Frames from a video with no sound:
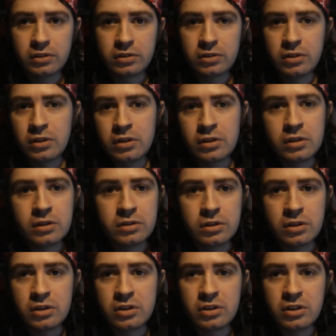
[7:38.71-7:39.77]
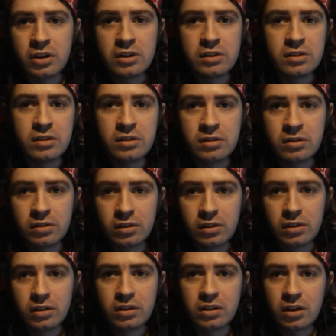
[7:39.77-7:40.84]
the United
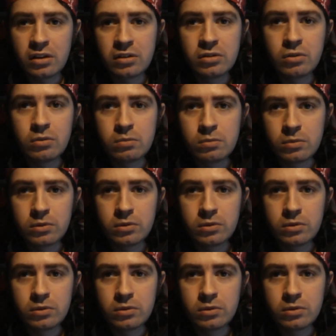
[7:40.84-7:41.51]
Kingdom.